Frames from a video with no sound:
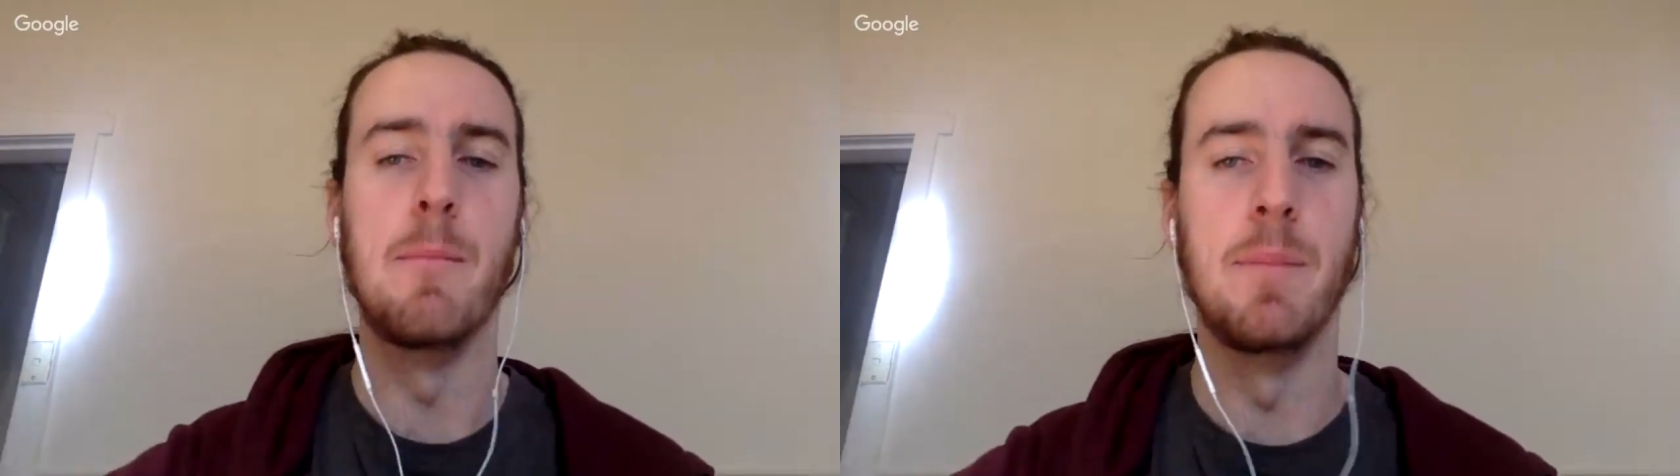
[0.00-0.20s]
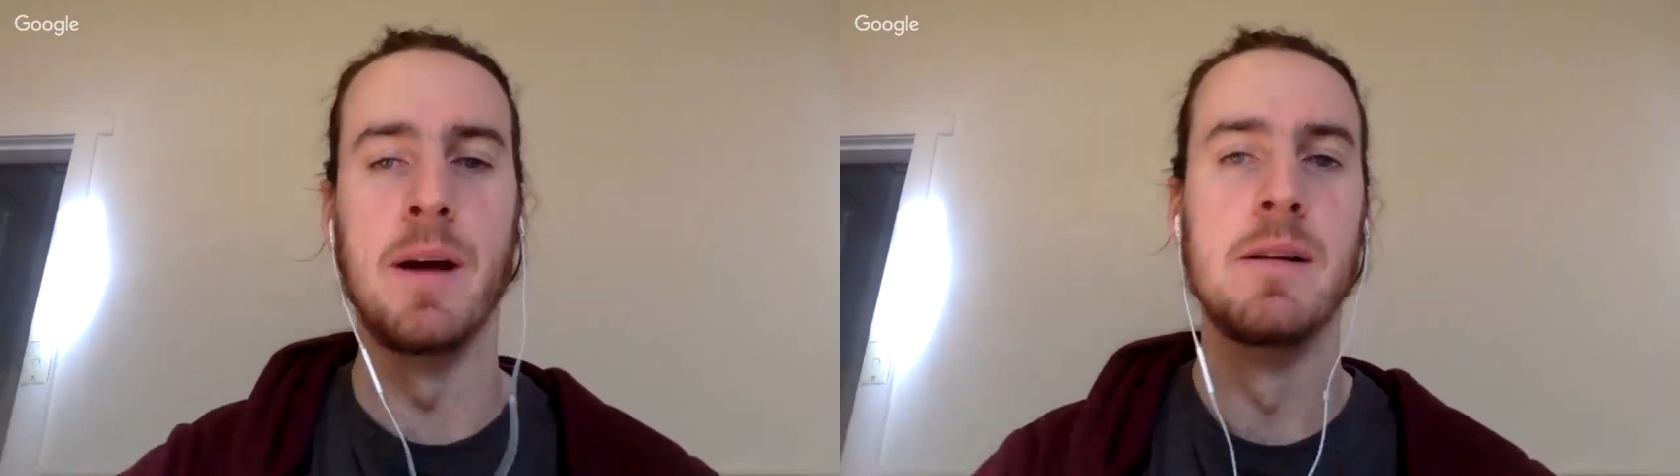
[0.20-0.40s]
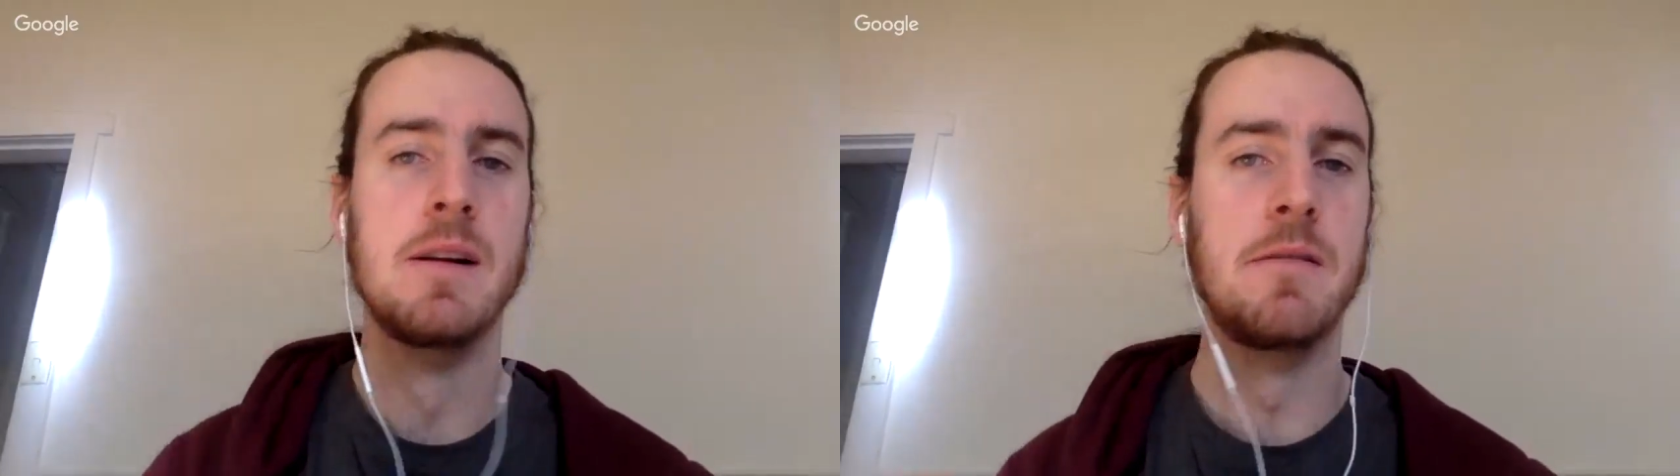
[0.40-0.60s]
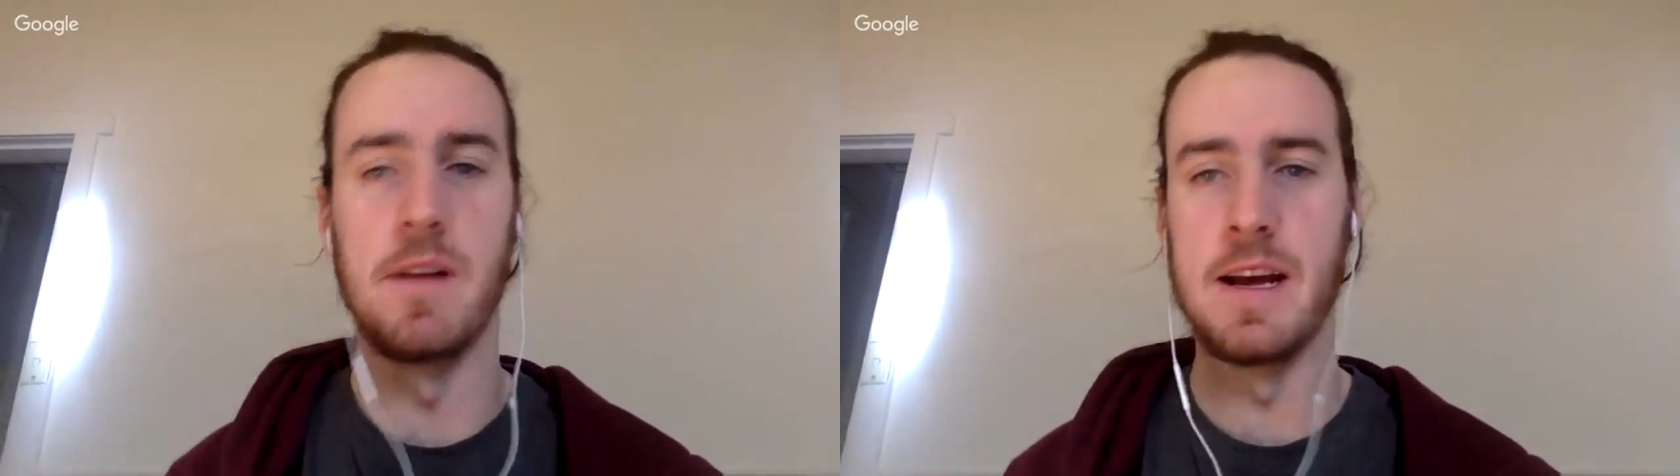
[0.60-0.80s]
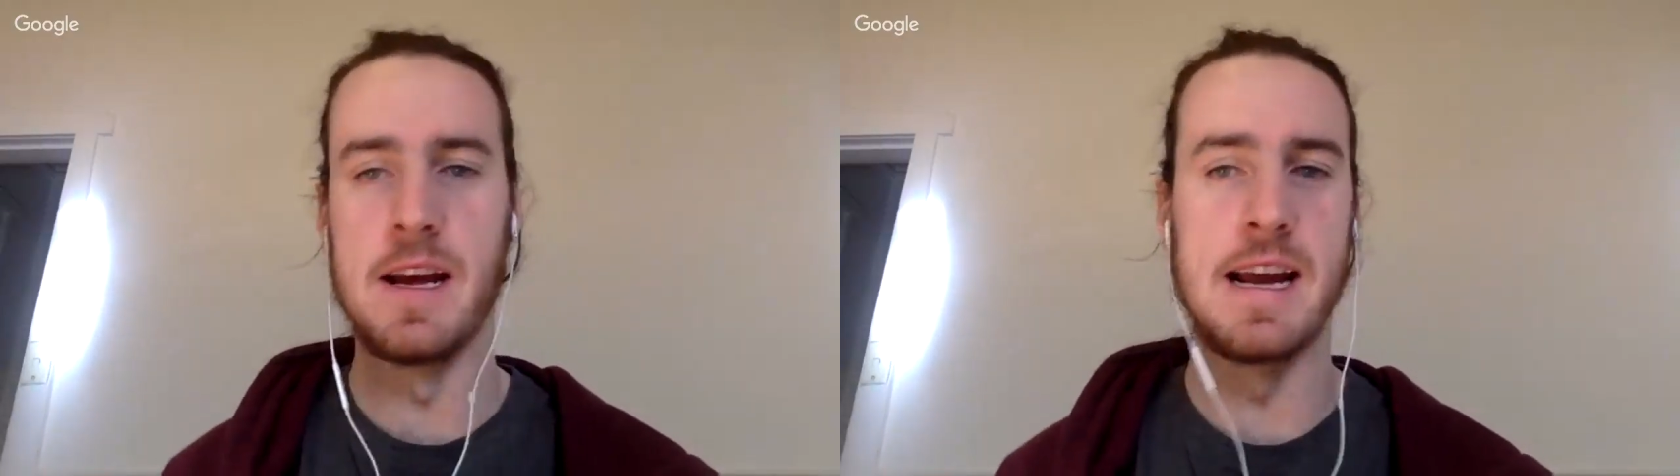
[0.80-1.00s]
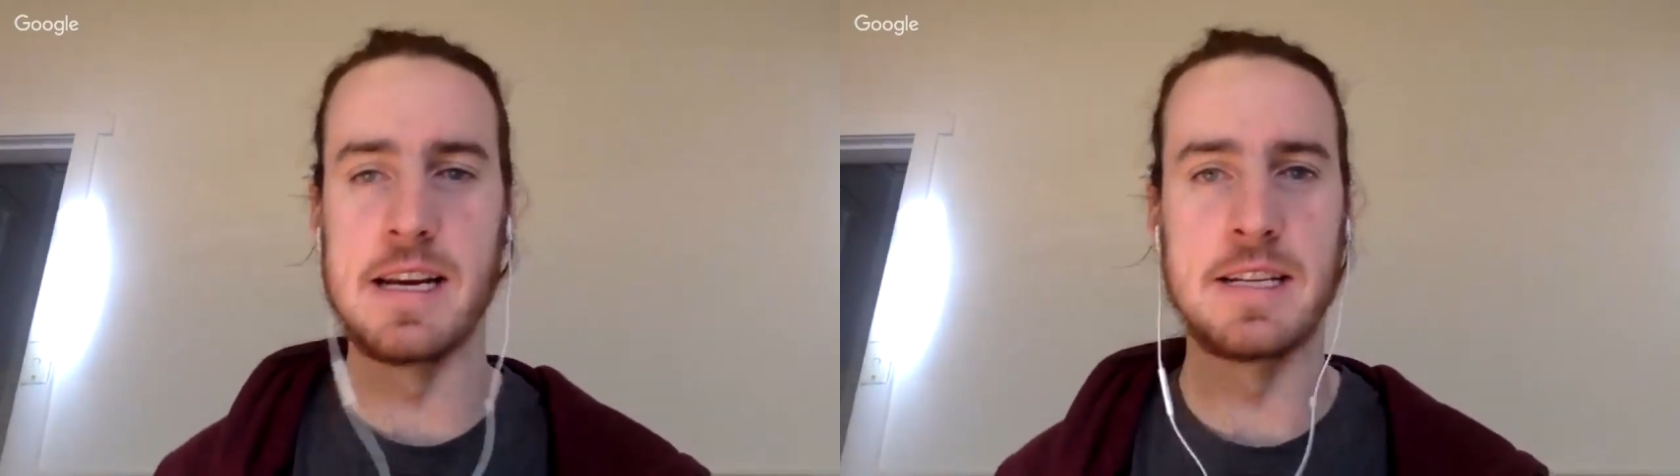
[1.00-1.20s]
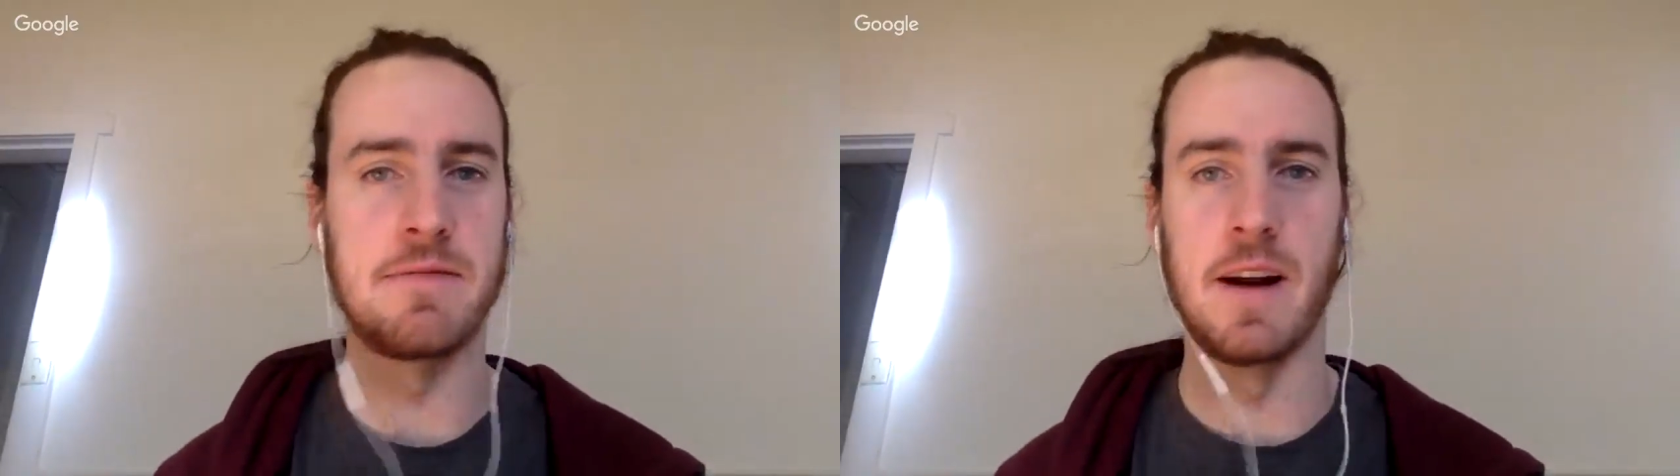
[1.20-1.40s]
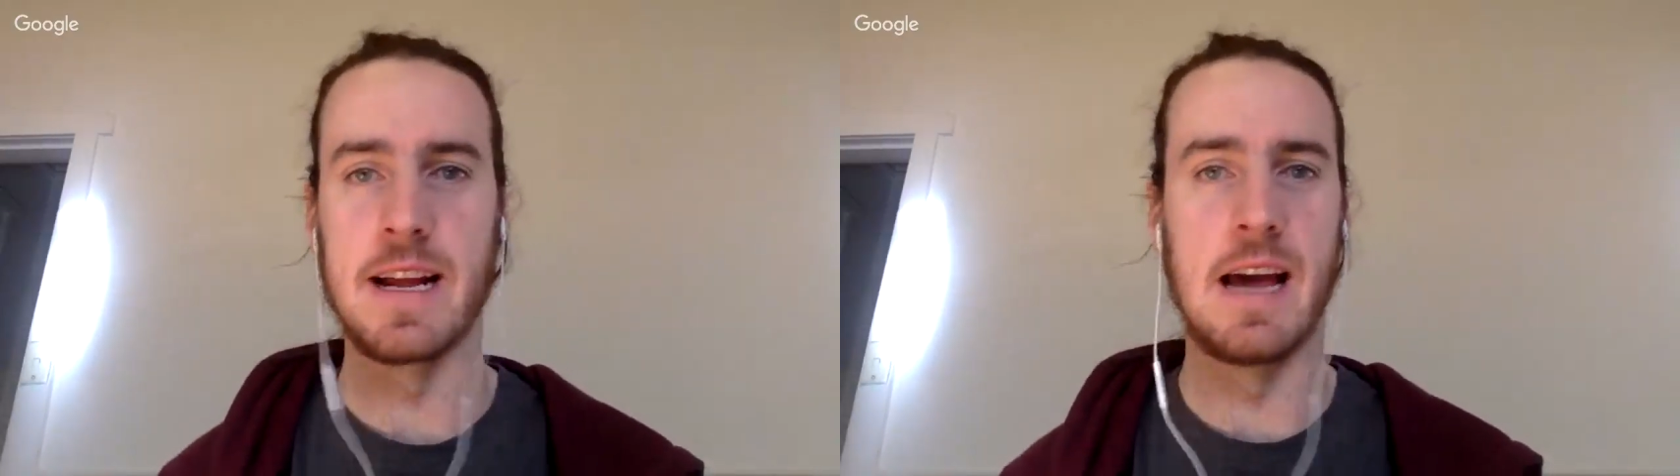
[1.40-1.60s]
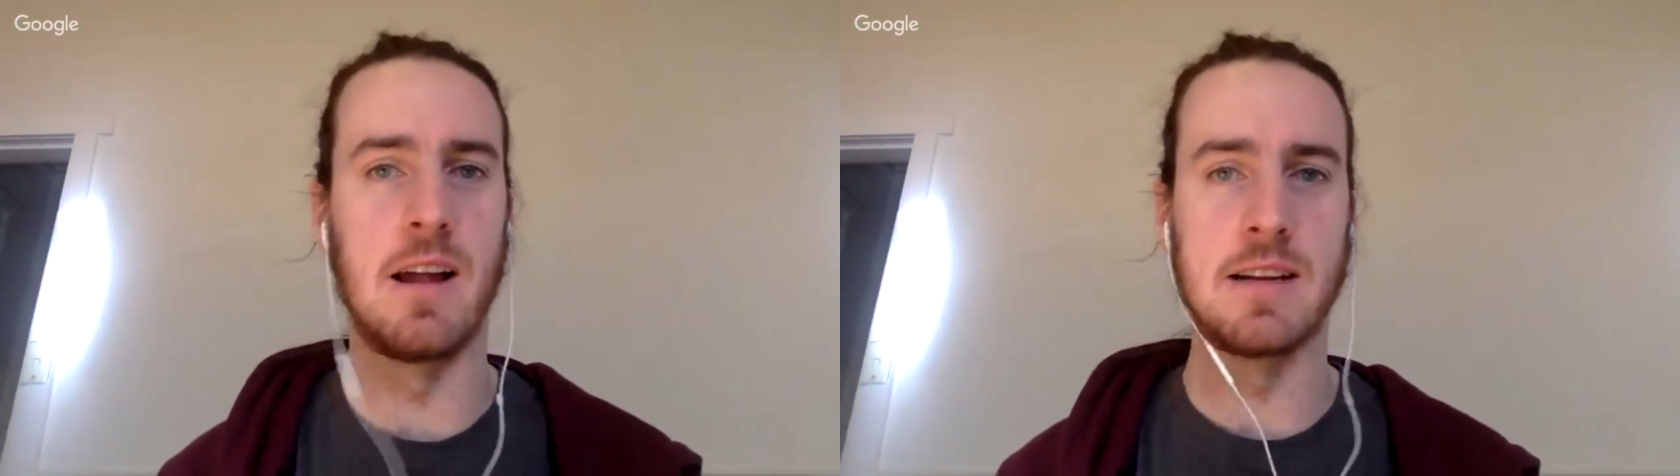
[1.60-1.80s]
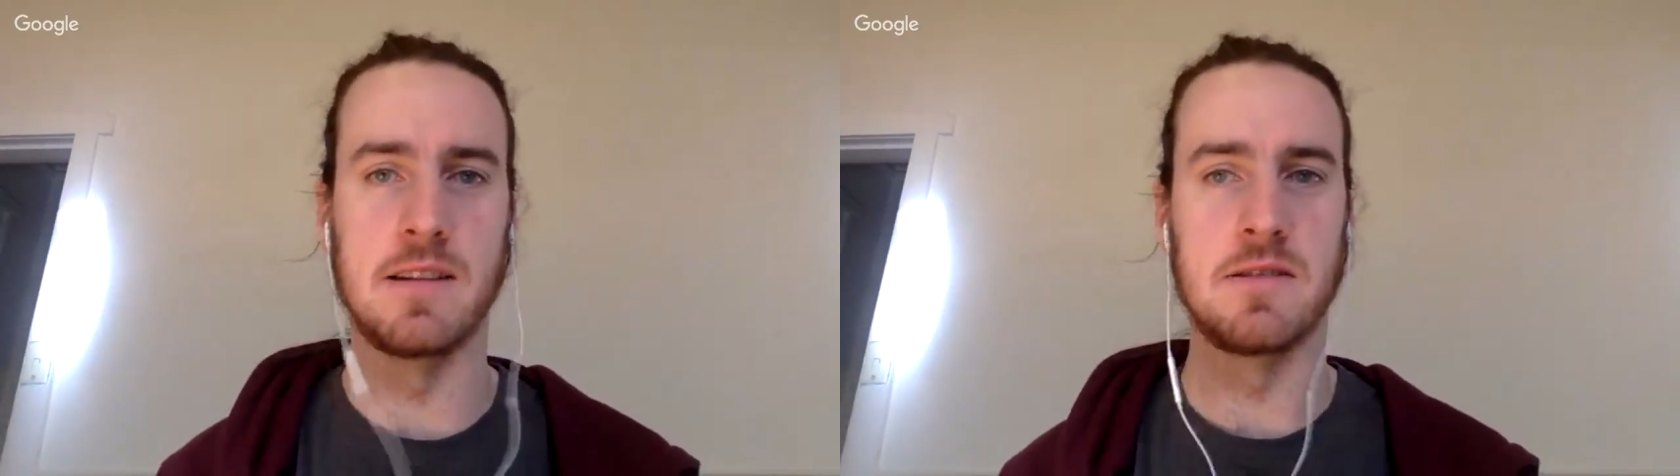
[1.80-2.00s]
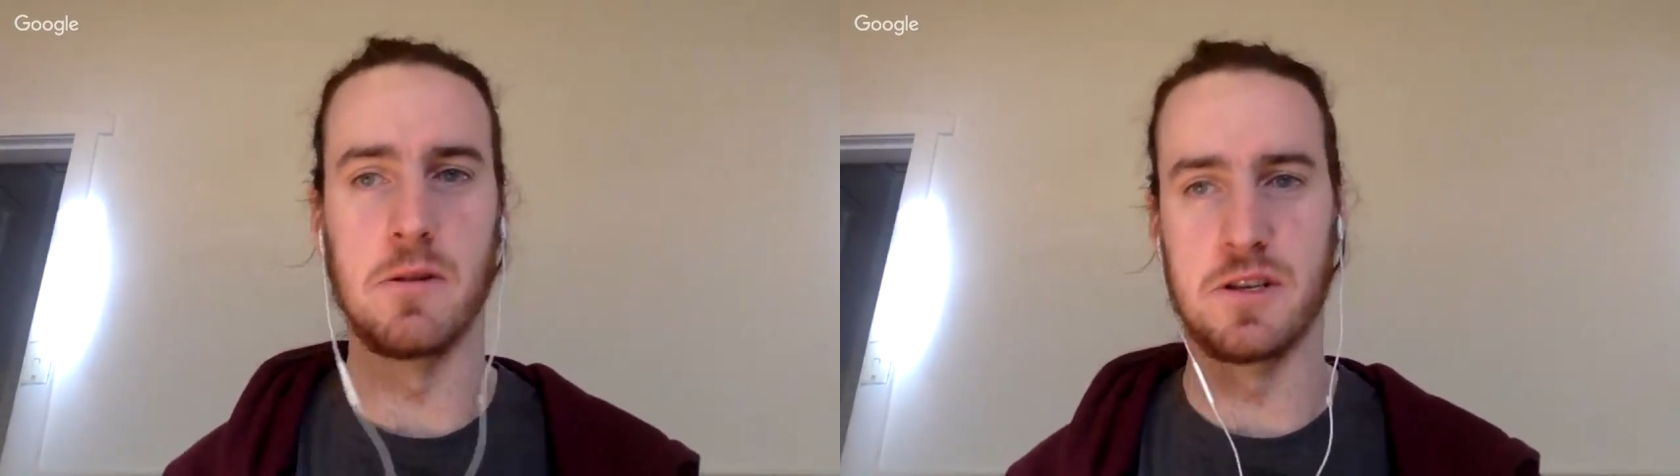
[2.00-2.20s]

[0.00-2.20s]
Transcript: But it's funny how the sort